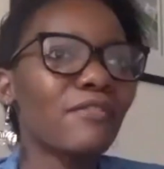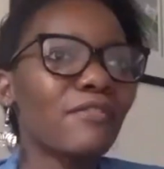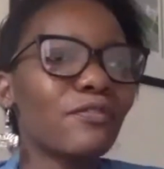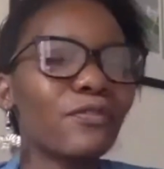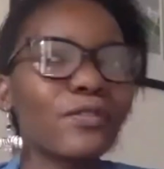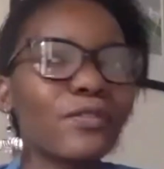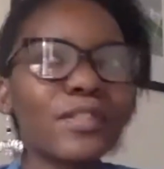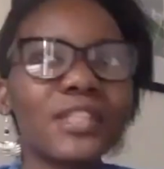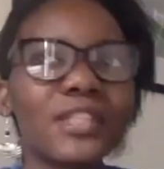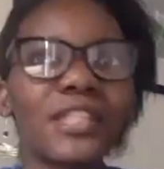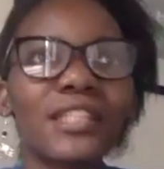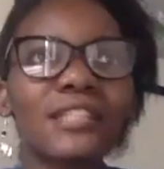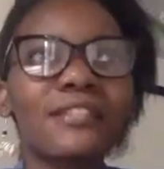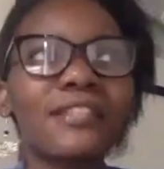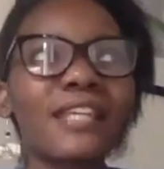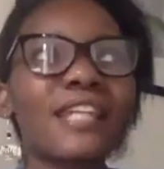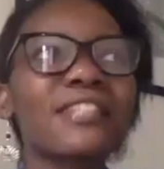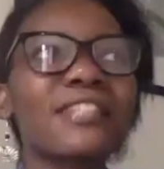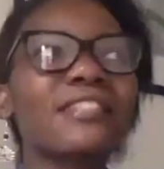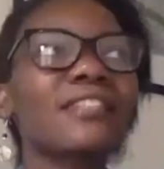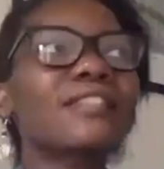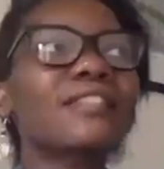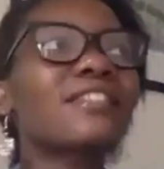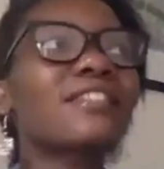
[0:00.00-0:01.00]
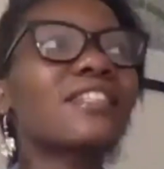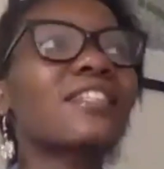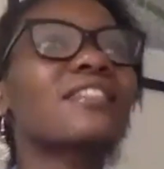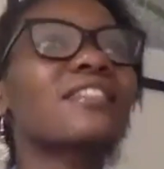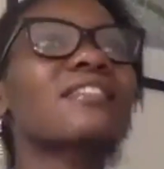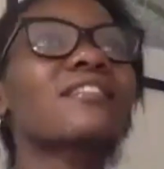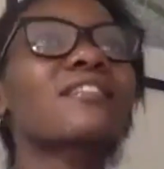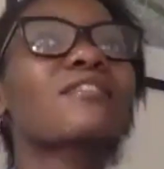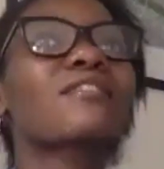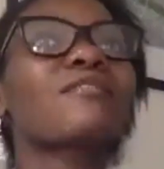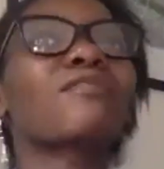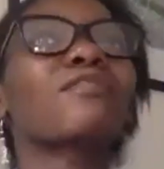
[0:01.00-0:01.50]
I just
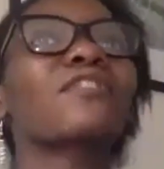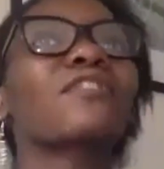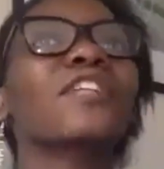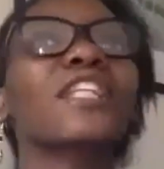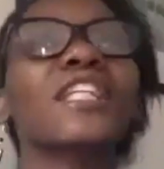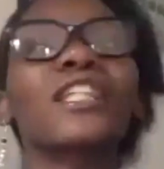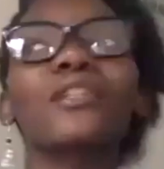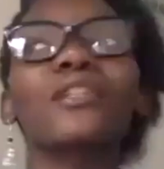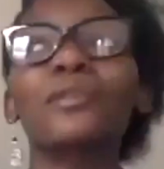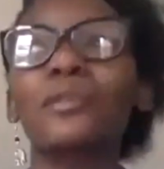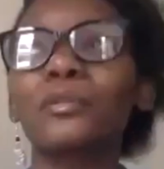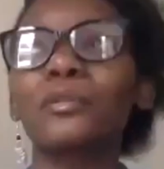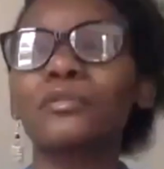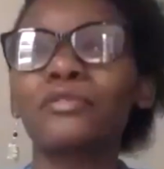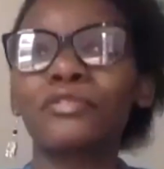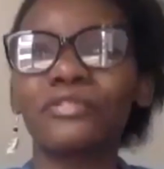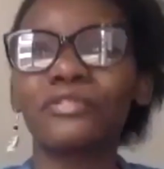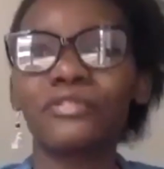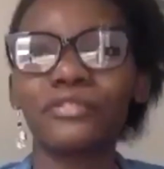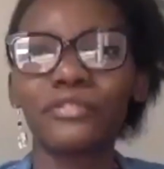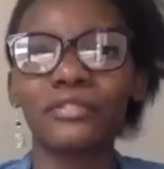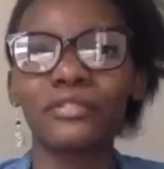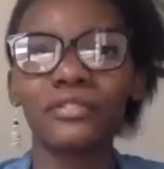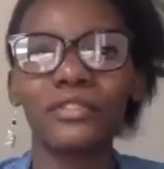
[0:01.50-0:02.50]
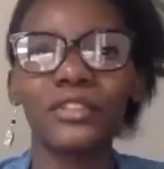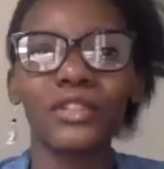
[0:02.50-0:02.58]
get this feeling of,